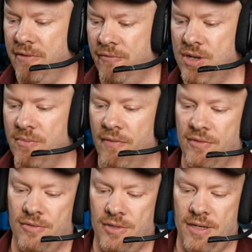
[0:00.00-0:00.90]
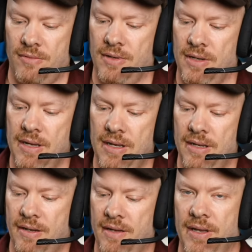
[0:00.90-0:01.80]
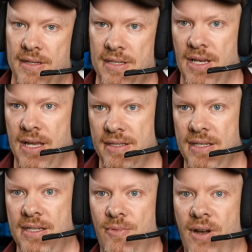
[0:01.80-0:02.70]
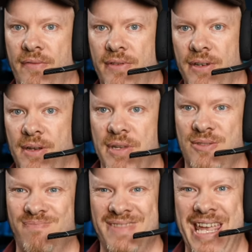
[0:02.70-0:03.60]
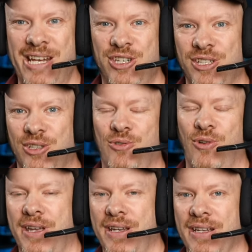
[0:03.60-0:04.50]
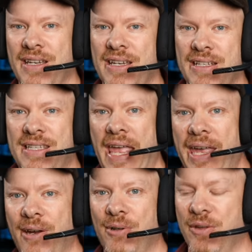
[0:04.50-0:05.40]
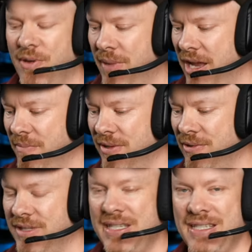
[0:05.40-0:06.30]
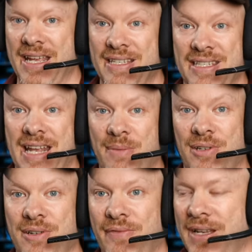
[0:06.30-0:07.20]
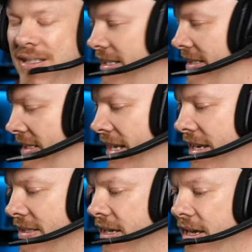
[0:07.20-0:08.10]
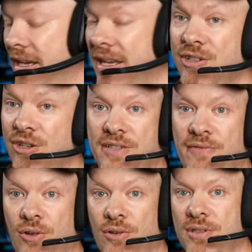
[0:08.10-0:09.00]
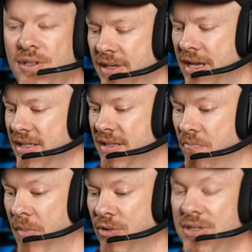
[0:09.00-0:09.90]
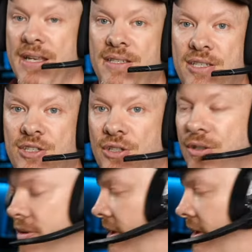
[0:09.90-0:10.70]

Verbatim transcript: three months or so. I've had this lens. This is what I've um, itching to try and tell you about because this lens is an absolutely fantastic lens. It's got its flaws, as most lenses do,